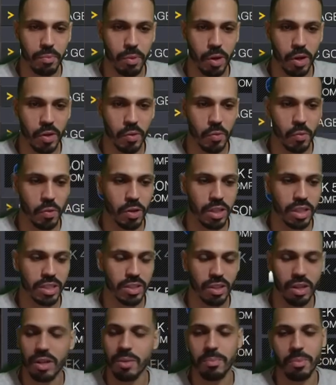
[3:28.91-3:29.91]
part one,
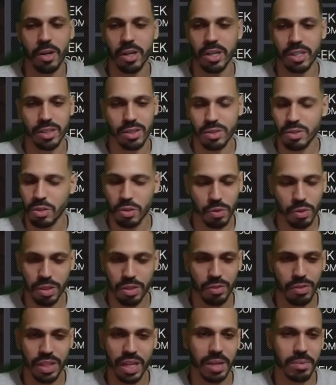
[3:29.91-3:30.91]
or part two or
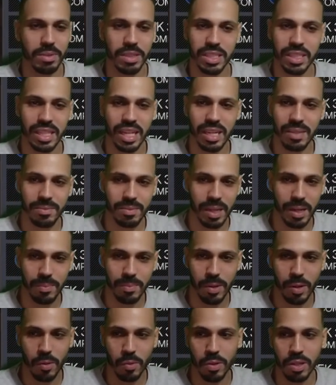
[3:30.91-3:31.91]
three, I mean, not, not
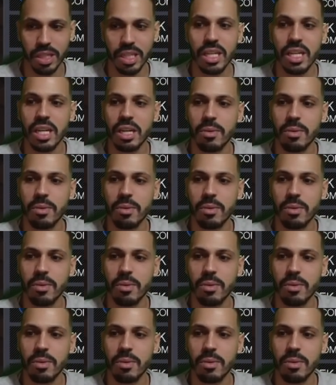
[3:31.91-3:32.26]
part one.